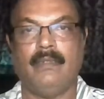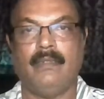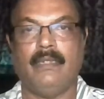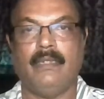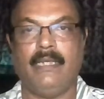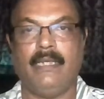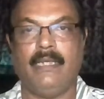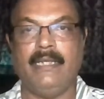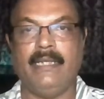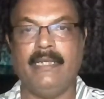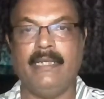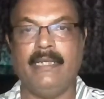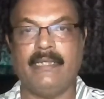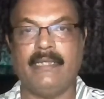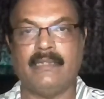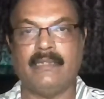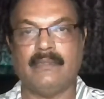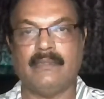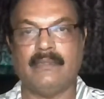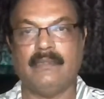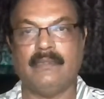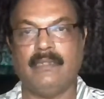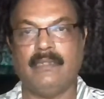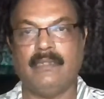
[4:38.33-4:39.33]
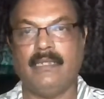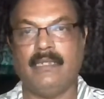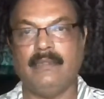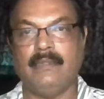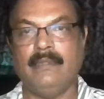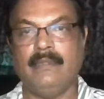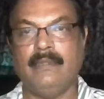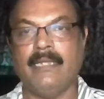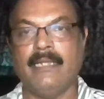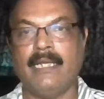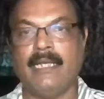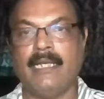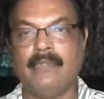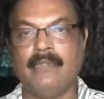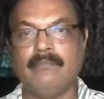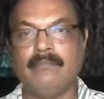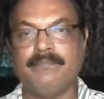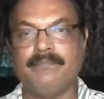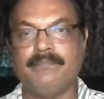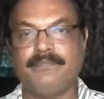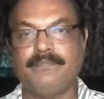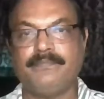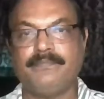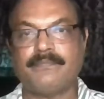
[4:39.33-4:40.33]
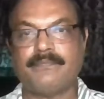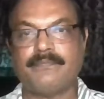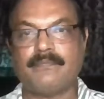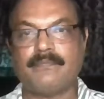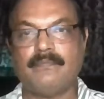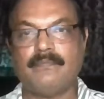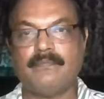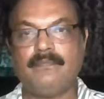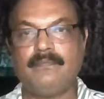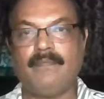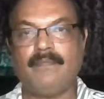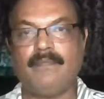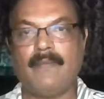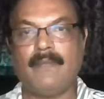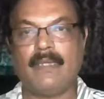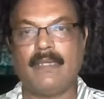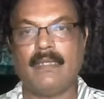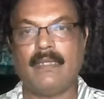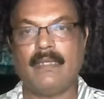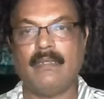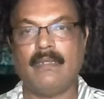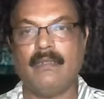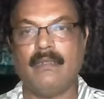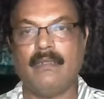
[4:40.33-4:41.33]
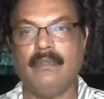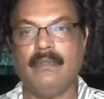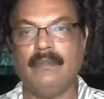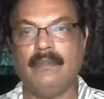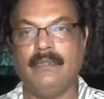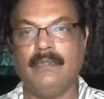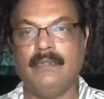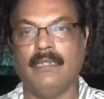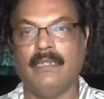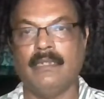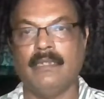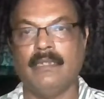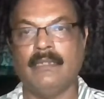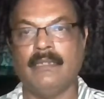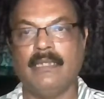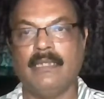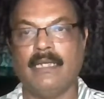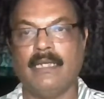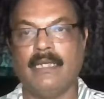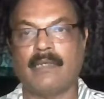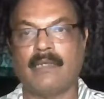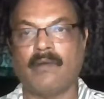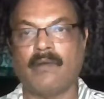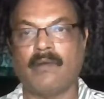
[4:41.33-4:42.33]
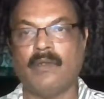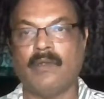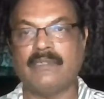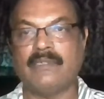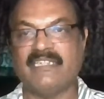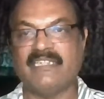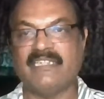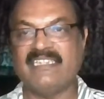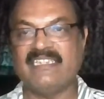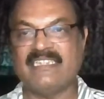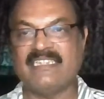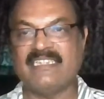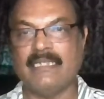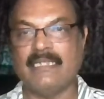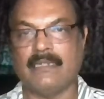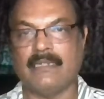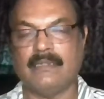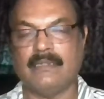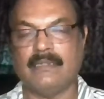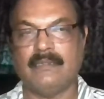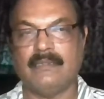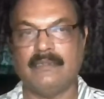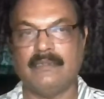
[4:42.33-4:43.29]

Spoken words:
in it. Then the electrons in silk